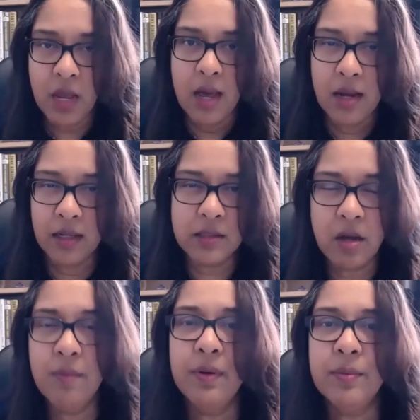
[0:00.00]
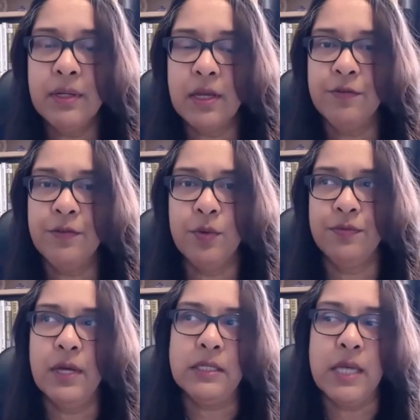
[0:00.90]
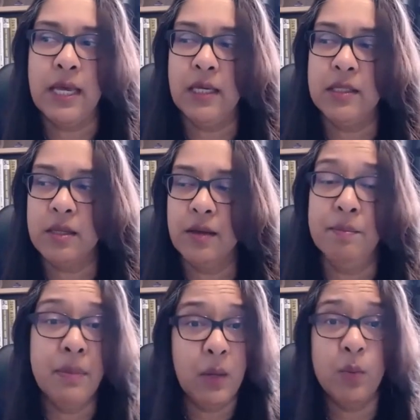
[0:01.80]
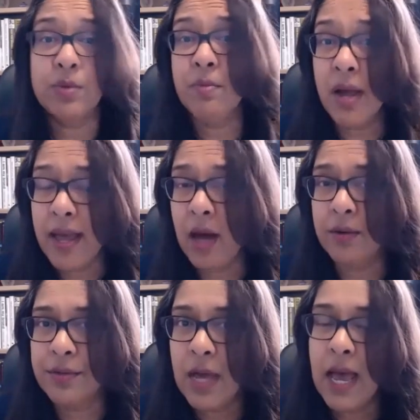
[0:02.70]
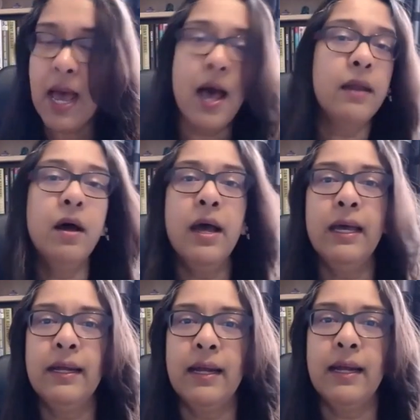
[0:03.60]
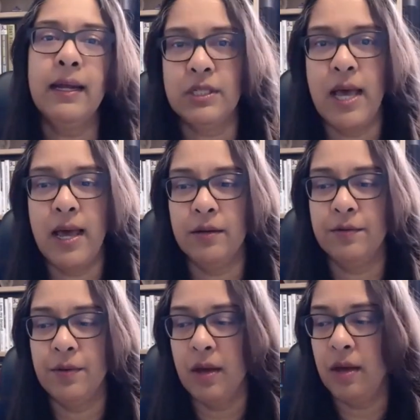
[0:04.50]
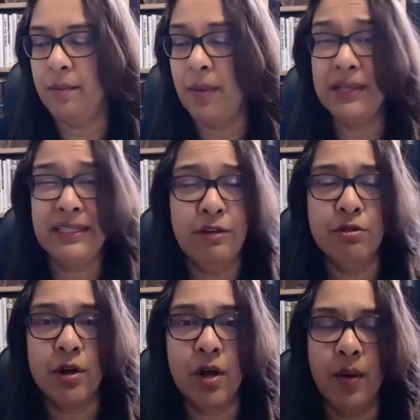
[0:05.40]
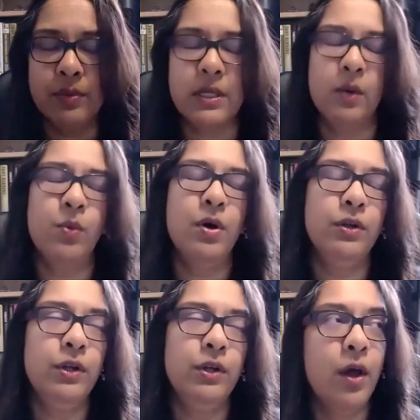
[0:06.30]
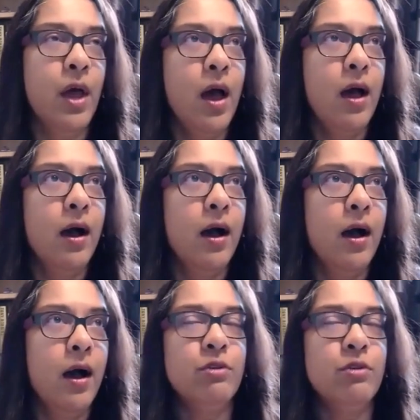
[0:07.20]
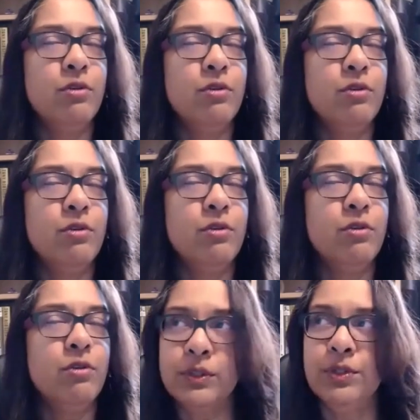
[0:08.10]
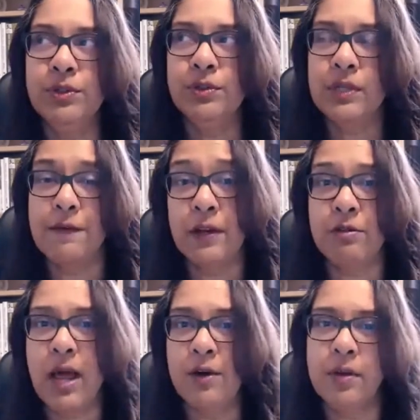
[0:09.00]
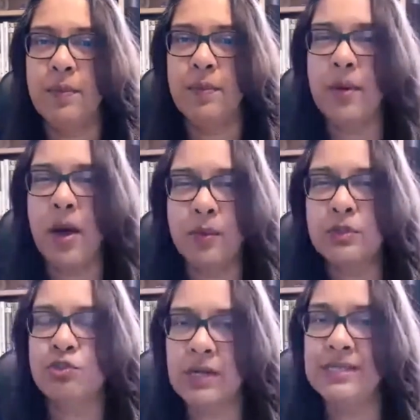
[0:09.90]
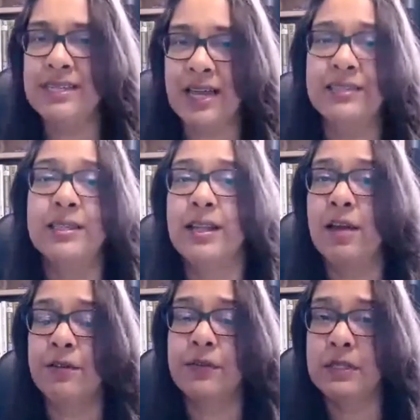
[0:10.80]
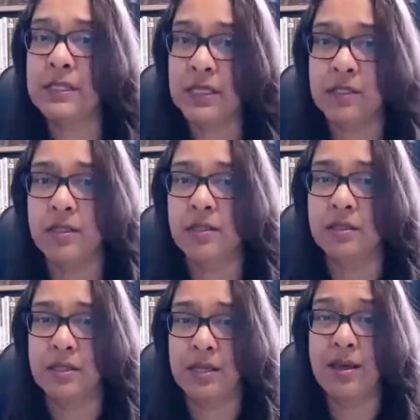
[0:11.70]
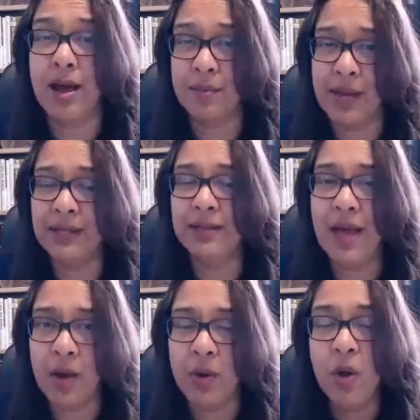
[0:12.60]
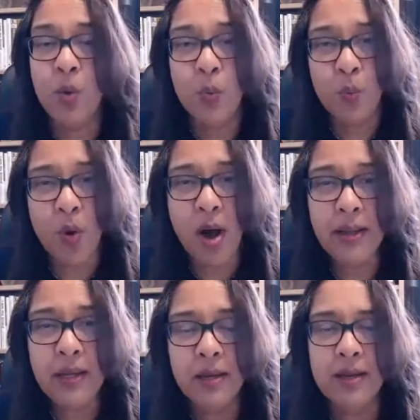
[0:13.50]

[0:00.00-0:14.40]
An example I'm going to give you of this is me with my health. And I had actually said um, about a year ago, I was saying, well, you know, I really want to to get fitter and healthier, but I was still struggling to get to the level of consistency that I'm at now. Why?